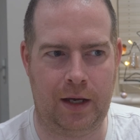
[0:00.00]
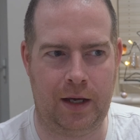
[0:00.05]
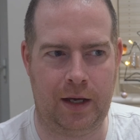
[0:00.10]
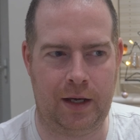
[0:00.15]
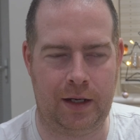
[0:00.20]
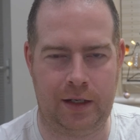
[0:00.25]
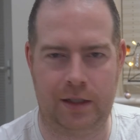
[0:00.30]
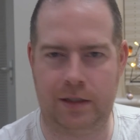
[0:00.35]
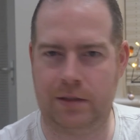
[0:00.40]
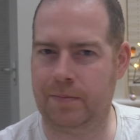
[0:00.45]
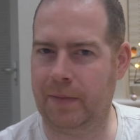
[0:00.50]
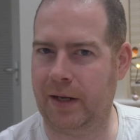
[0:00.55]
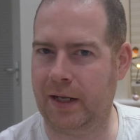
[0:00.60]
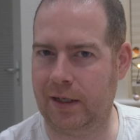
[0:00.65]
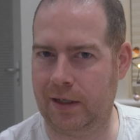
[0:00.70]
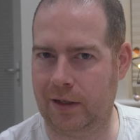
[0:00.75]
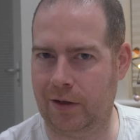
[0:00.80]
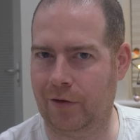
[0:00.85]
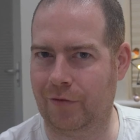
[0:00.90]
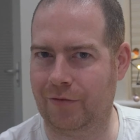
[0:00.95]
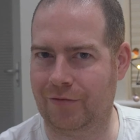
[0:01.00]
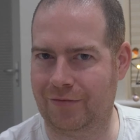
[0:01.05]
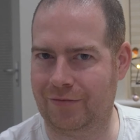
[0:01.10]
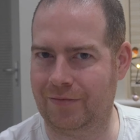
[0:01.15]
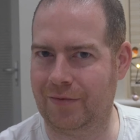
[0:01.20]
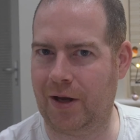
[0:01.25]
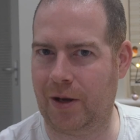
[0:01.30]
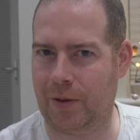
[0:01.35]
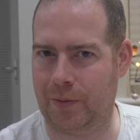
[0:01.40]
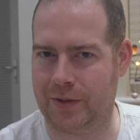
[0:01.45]
it's mainly of,
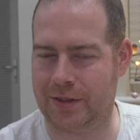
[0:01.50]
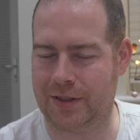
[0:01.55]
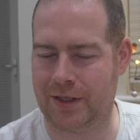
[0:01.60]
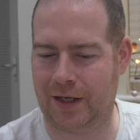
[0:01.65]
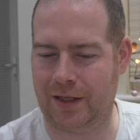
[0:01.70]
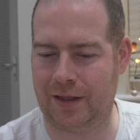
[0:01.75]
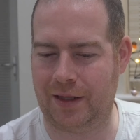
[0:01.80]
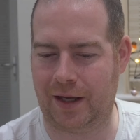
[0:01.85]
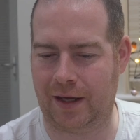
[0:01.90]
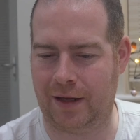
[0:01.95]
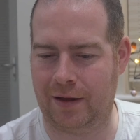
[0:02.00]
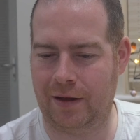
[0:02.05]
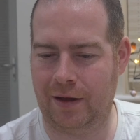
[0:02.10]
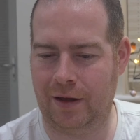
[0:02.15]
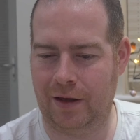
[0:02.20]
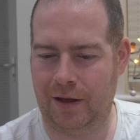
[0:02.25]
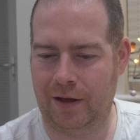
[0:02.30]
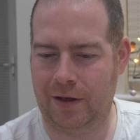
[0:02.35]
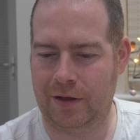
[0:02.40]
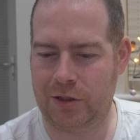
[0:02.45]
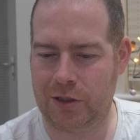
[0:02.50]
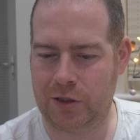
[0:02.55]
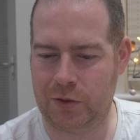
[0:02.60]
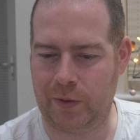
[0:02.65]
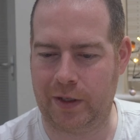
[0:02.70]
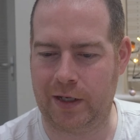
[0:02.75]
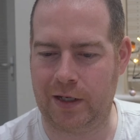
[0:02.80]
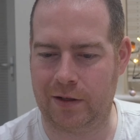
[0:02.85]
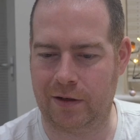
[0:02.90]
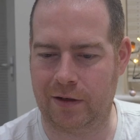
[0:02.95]
I would say, that
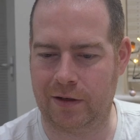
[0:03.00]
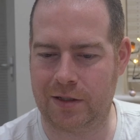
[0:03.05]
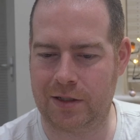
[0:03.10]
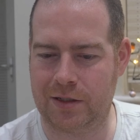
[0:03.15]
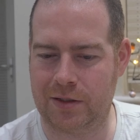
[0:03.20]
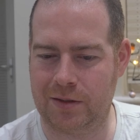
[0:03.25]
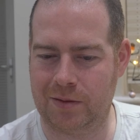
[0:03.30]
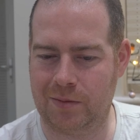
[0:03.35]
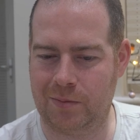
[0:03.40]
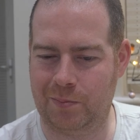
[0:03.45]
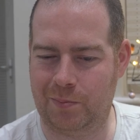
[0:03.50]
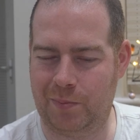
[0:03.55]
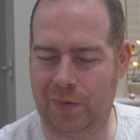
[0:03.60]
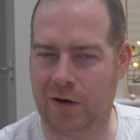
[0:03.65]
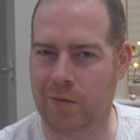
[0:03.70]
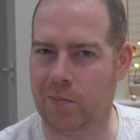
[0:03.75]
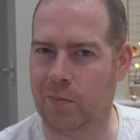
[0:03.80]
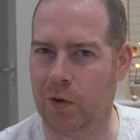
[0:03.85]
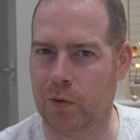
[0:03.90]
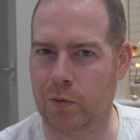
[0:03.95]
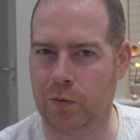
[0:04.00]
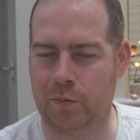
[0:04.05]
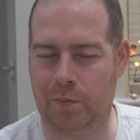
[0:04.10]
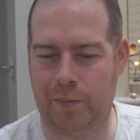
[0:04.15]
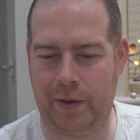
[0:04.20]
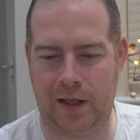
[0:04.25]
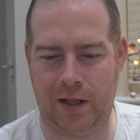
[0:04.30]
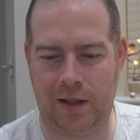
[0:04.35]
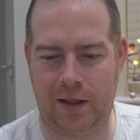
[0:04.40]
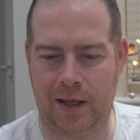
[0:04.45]
sweetness, bit of malt,
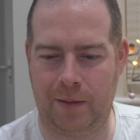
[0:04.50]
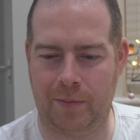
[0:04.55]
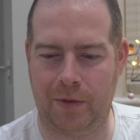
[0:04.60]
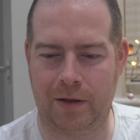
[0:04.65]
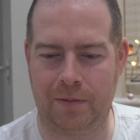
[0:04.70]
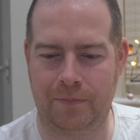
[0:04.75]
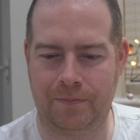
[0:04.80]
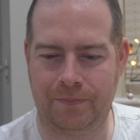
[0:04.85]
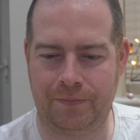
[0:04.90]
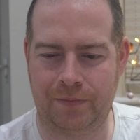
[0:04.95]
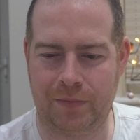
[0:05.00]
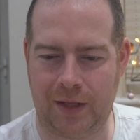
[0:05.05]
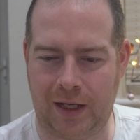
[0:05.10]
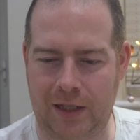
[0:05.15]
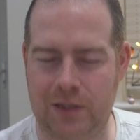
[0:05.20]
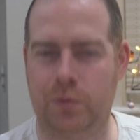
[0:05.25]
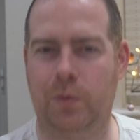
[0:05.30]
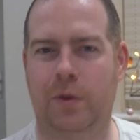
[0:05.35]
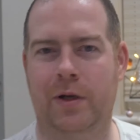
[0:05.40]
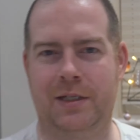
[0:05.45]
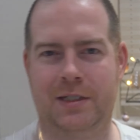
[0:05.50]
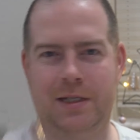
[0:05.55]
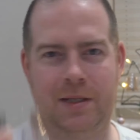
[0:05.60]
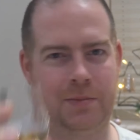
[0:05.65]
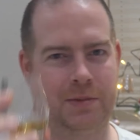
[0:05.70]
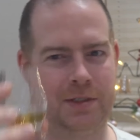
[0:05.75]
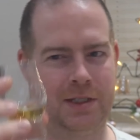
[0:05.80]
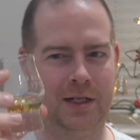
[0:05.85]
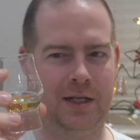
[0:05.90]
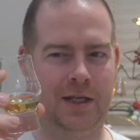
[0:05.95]
bit of lemon. That's what it
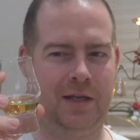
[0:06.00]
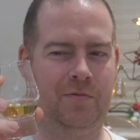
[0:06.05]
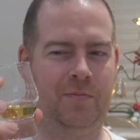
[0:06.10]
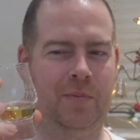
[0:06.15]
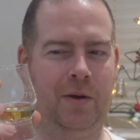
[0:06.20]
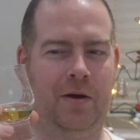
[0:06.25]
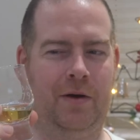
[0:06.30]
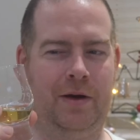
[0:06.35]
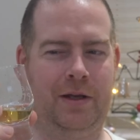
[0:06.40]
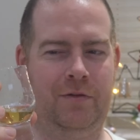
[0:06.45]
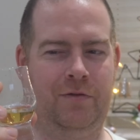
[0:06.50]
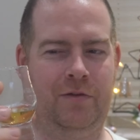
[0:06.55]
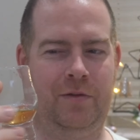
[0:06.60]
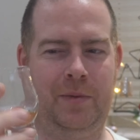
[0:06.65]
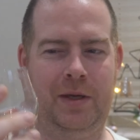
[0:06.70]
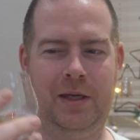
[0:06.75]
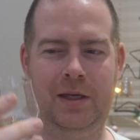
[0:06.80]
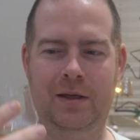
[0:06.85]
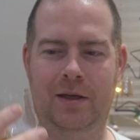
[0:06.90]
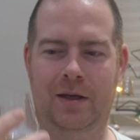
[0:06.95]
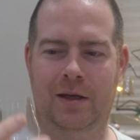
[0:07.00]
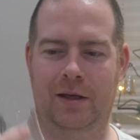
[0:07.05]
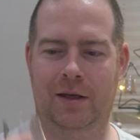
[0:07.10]
seems to leave behind for me.